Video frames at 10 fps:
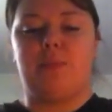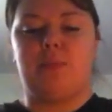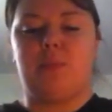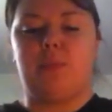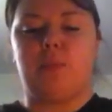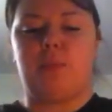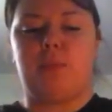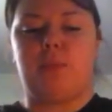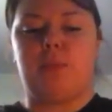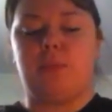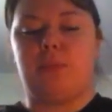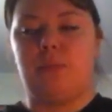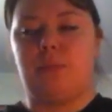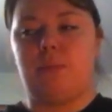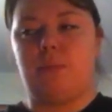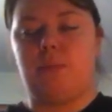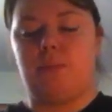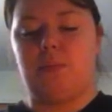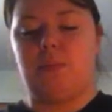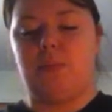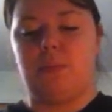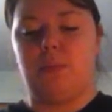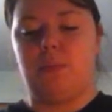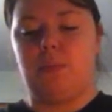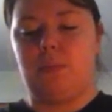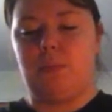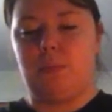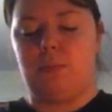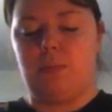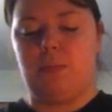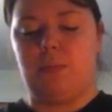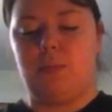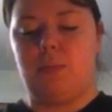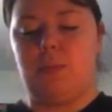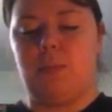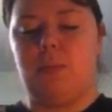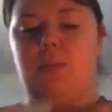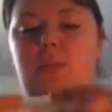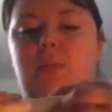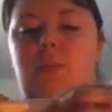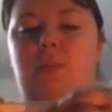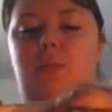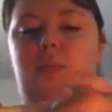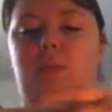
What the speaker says: (no one is talking)